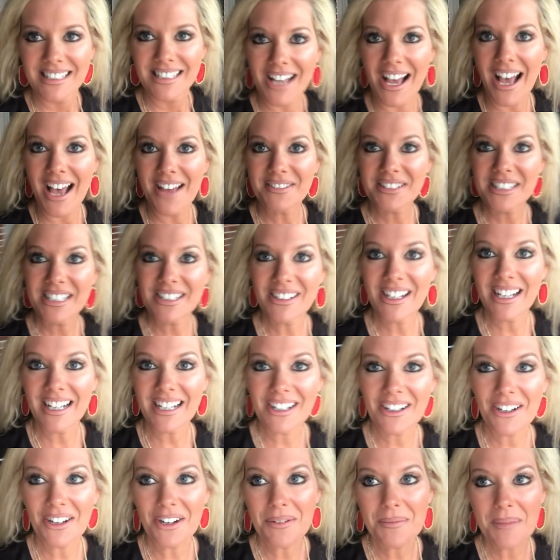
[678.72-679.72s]
So I've still got to
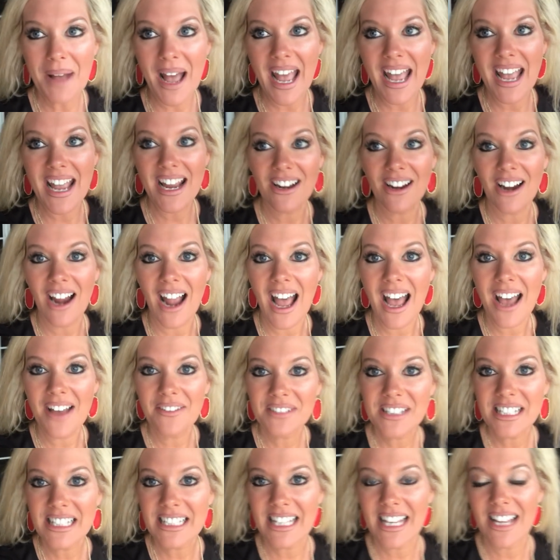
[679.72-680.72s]
curl my hair. I
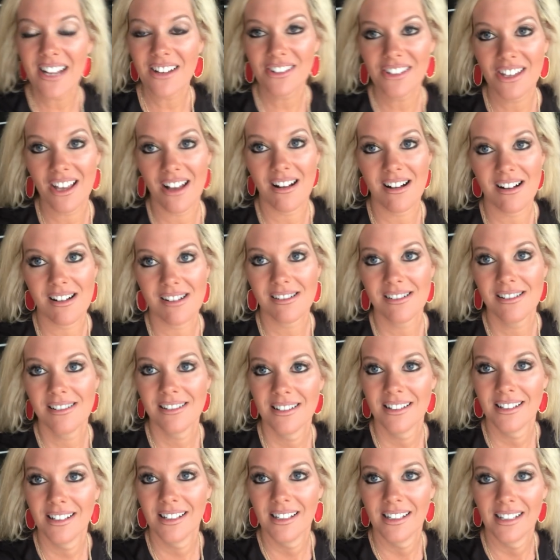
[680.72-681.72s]
have to tell y'all,
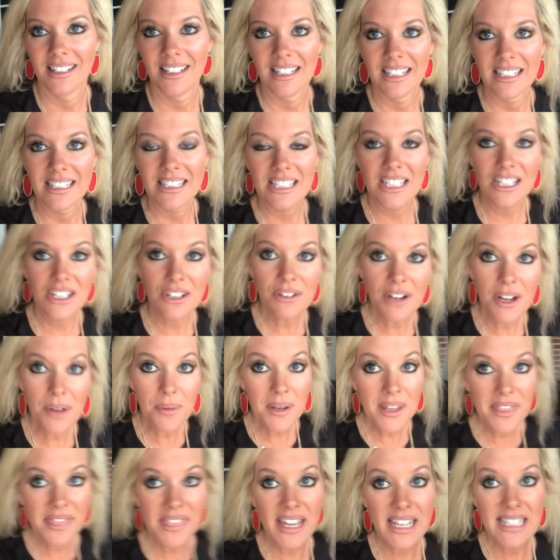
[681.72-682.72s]
do you know
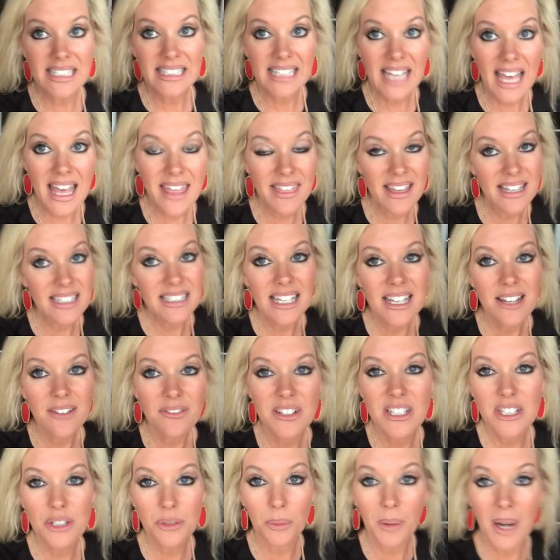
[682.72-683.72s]
what they say? They say if
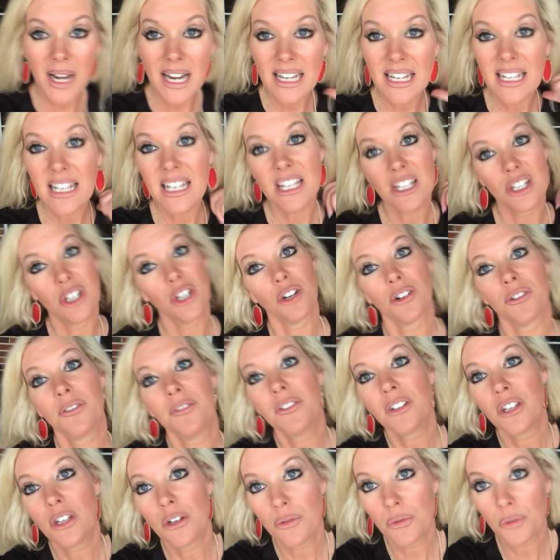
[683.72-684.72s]
it's raining at your
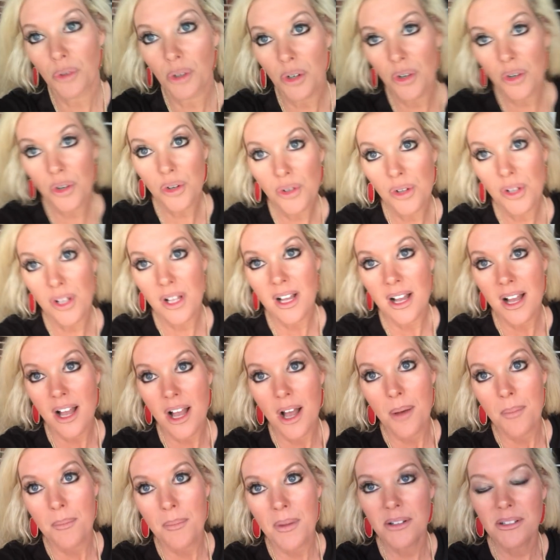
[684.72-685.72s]
funeral,
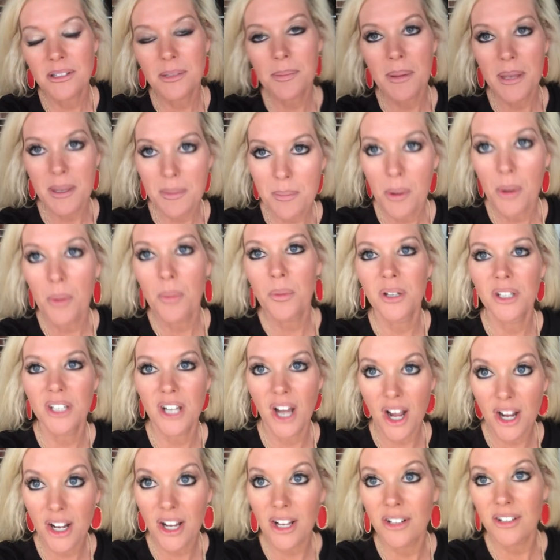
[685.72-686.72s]
most people will
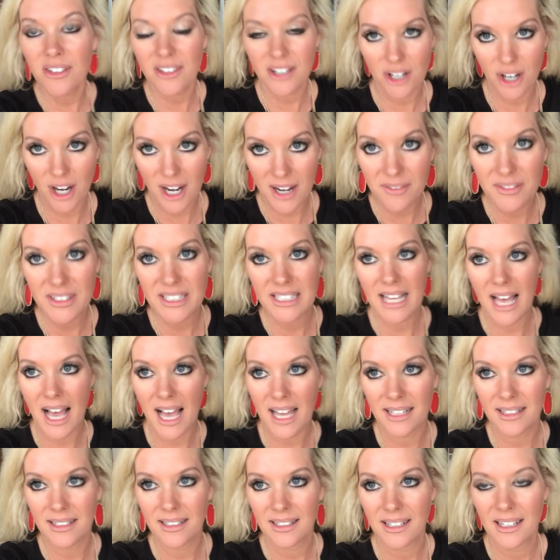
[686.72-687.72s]
not go to the
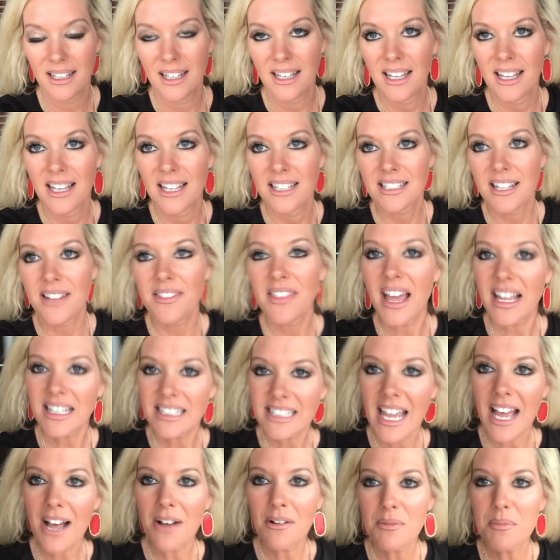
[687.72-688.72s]
gravesite. So
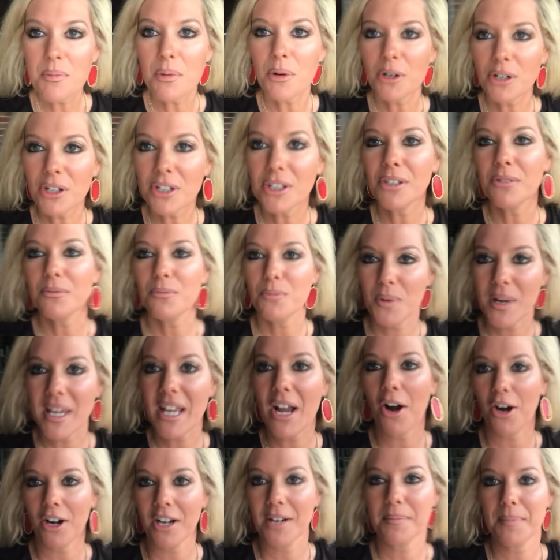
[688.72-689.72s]
that's how important we
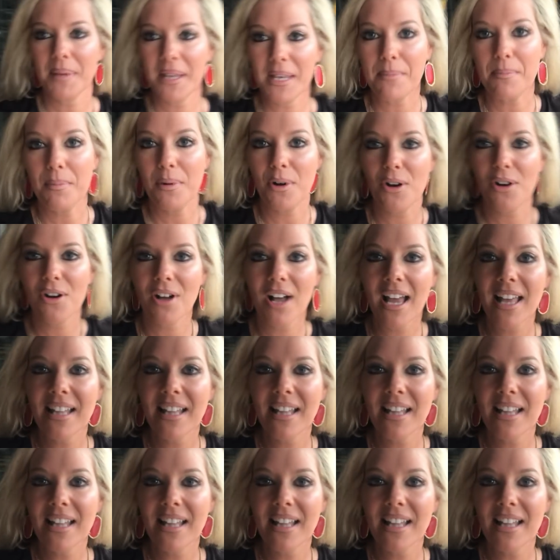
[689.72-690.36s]
are to people.